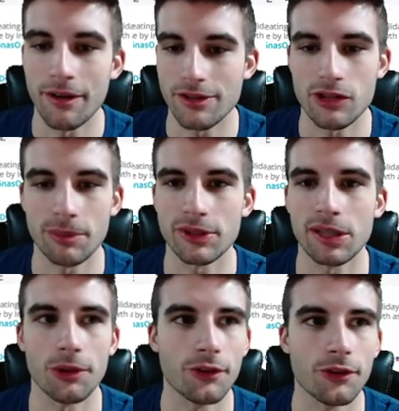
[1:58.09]
He's a
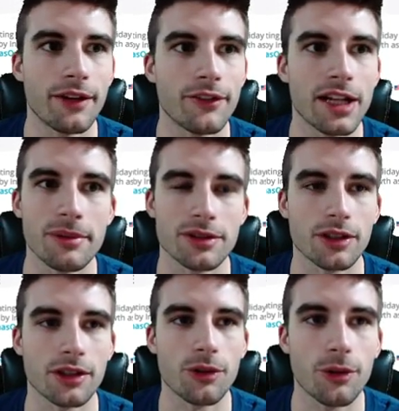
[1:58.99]
triple-double threat every time he's on
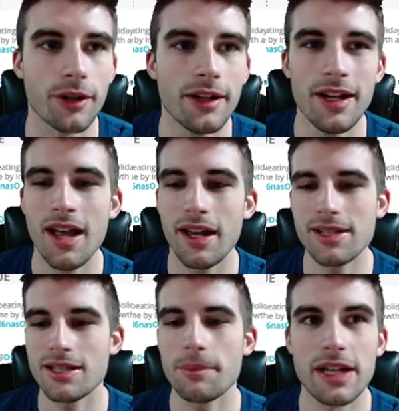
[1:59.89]
the court, and
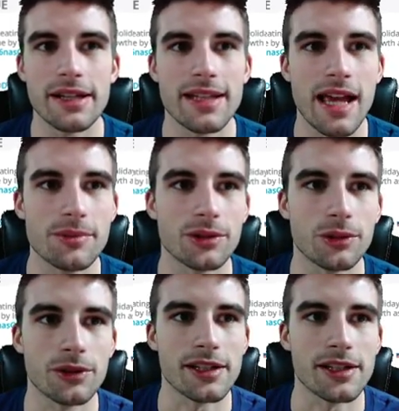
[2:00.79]
his upside is absolutely